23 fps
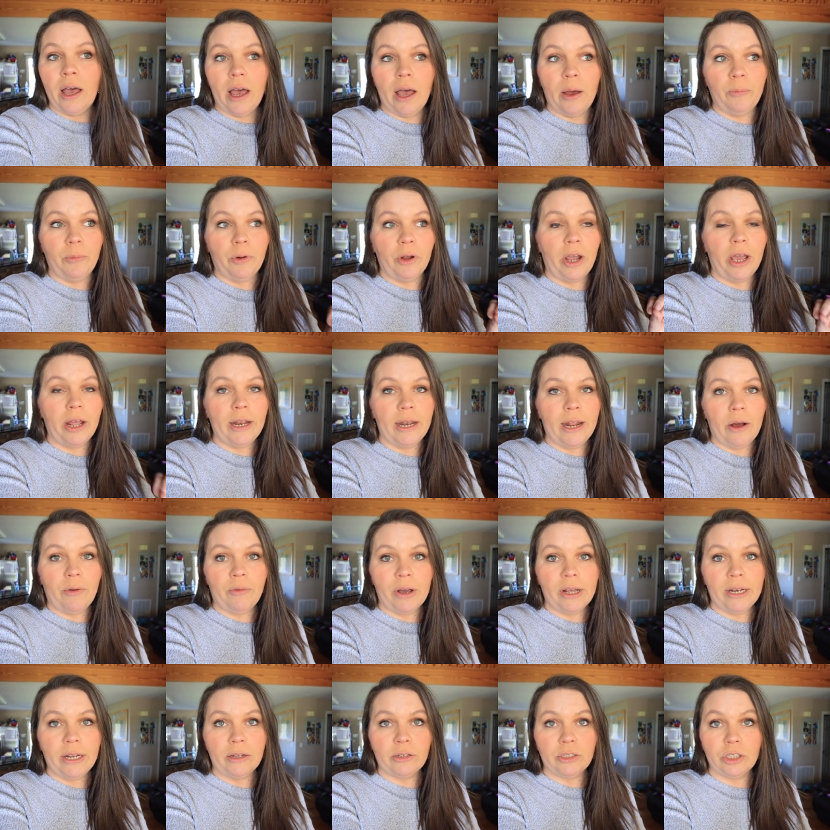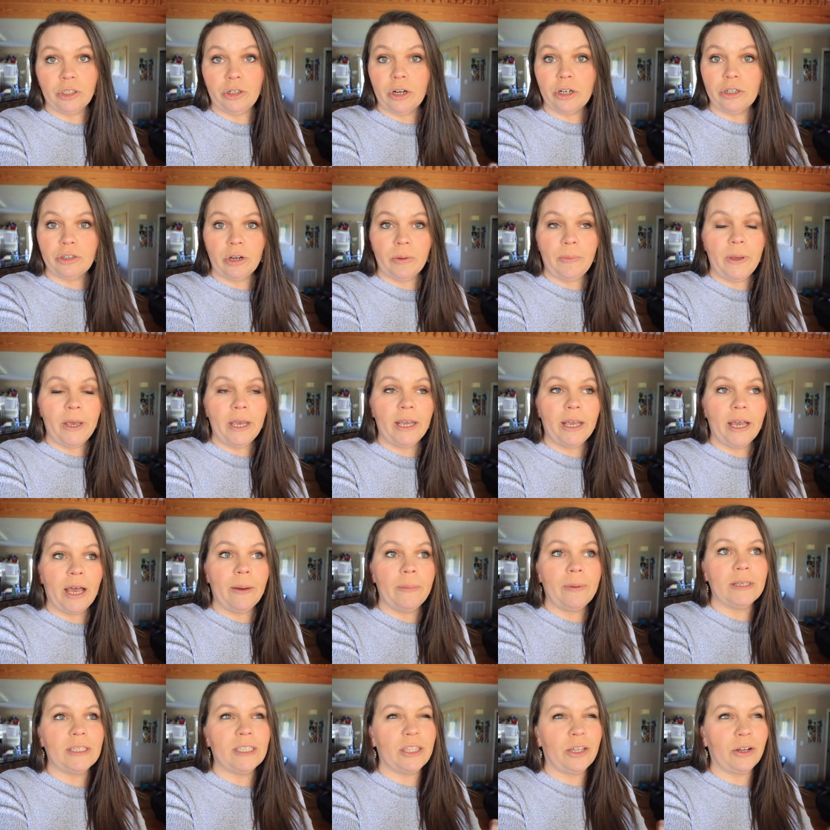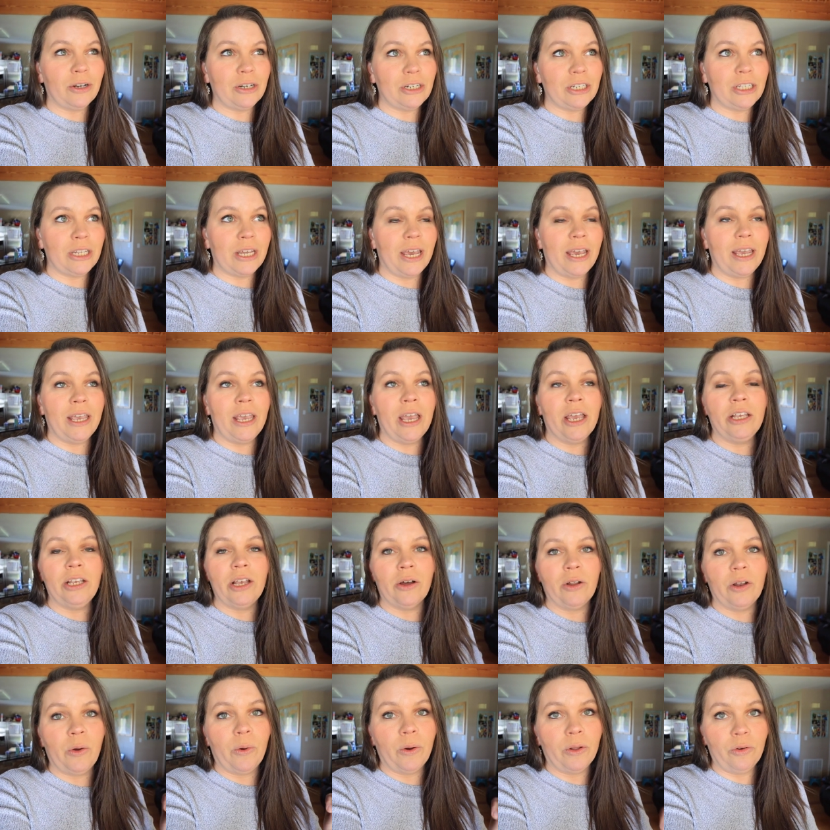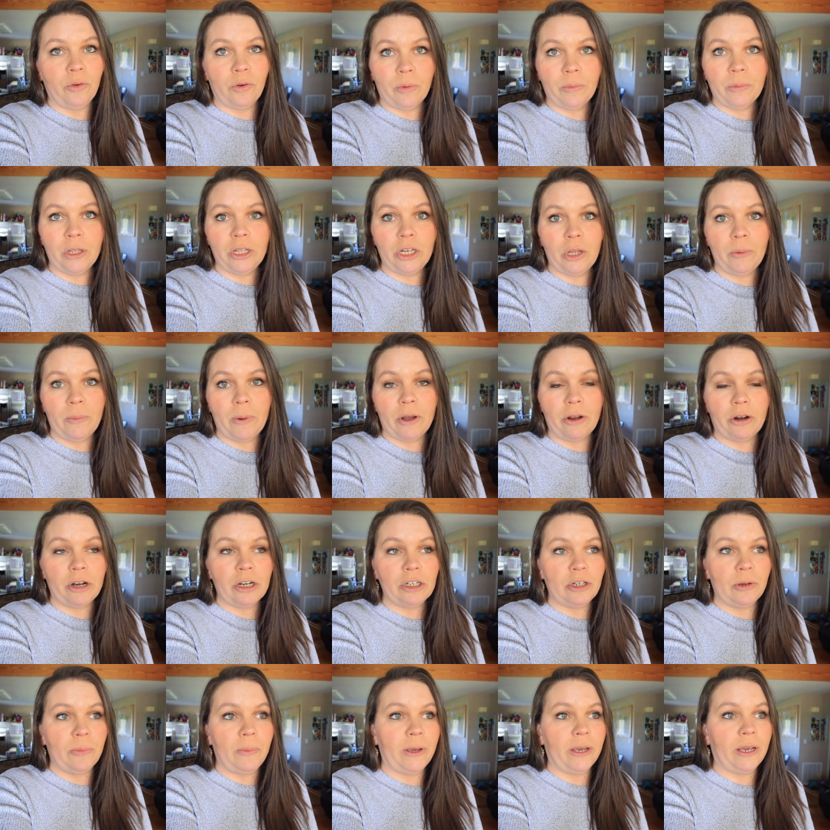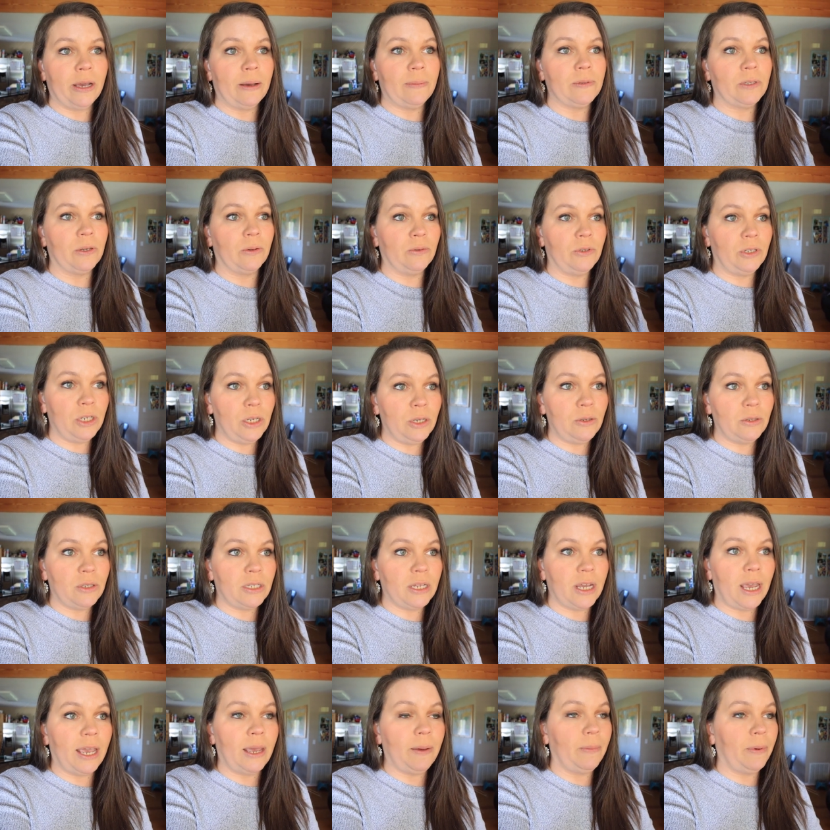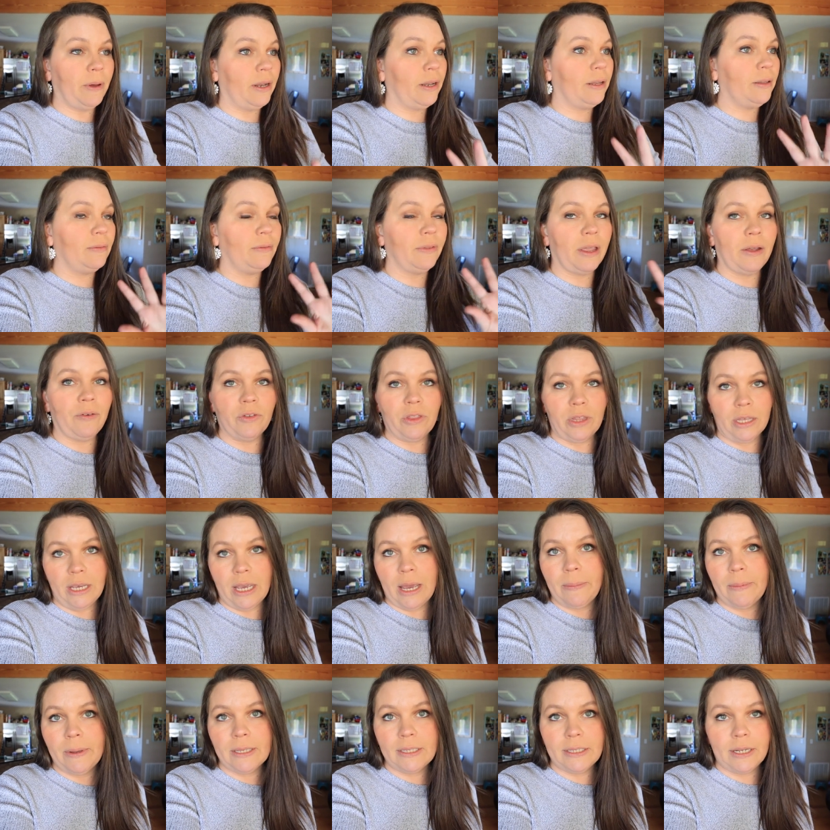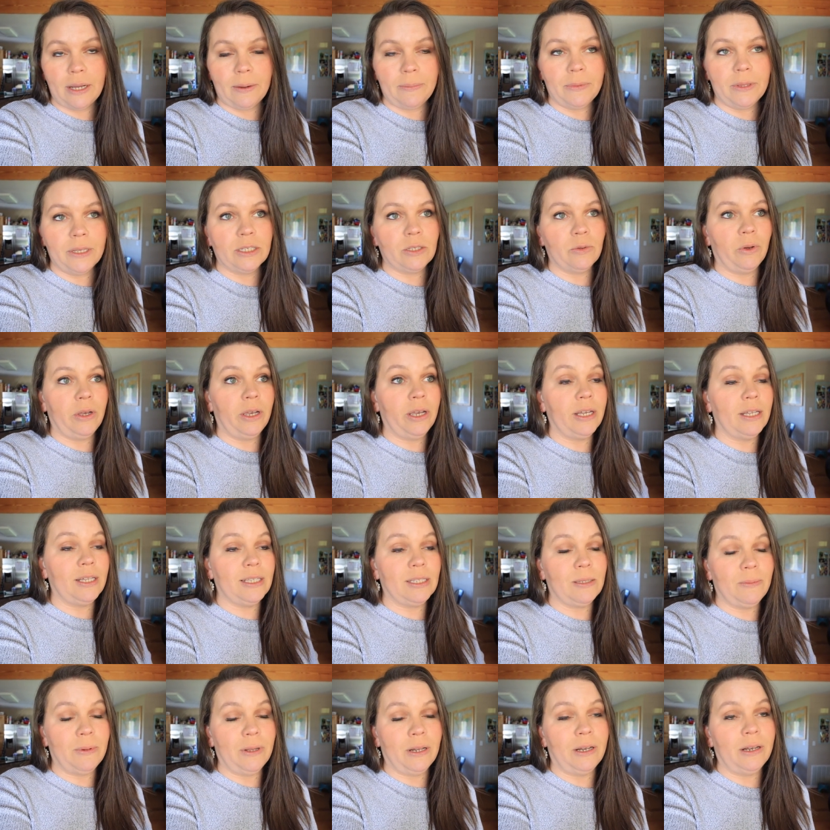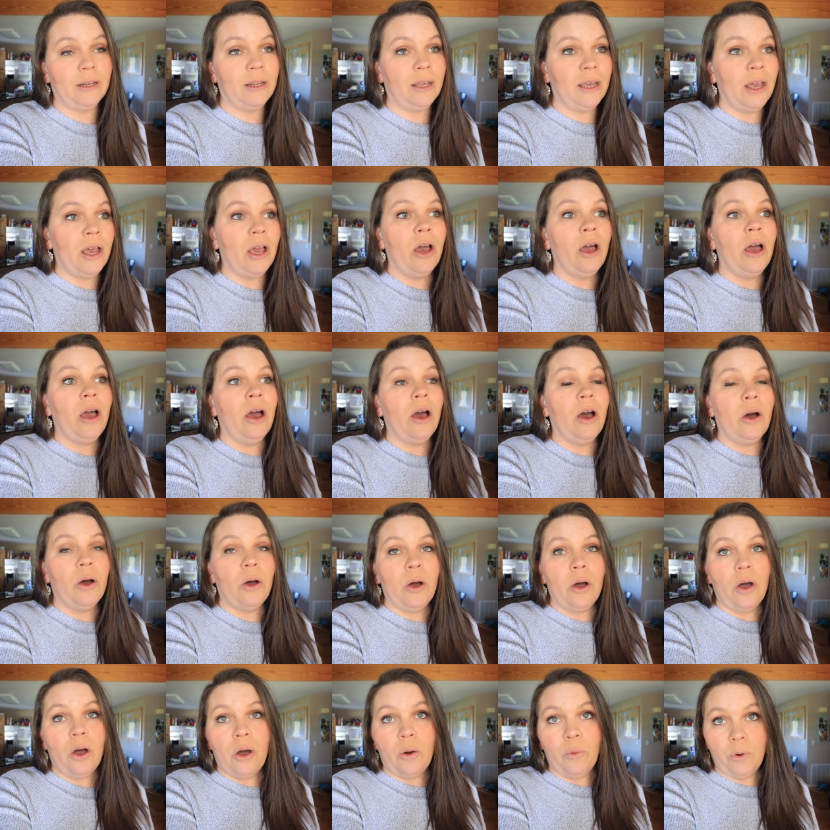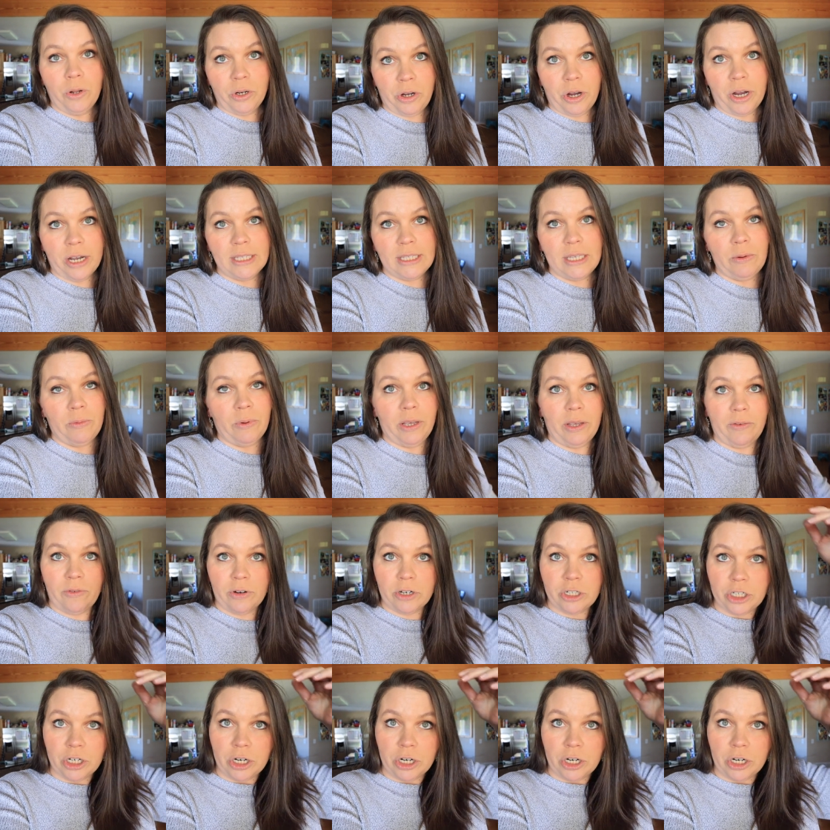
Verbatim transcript: Um, we're headed out right now to grocery pickup. It's Thursday. Y'all know I normally do my grocery pickups on Tuesday, but everything got messed up this week. It's been one crazy week for